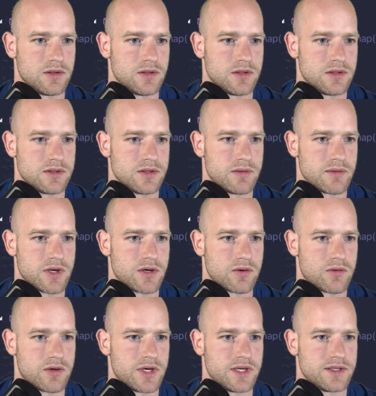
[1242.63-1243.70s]
So I'm going to
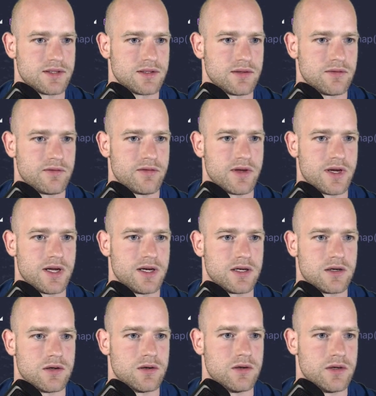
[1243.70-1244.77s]
create a file
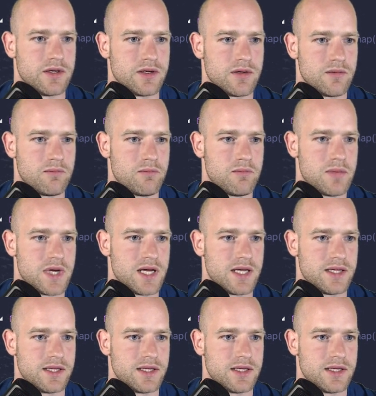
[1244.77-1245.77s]
called pan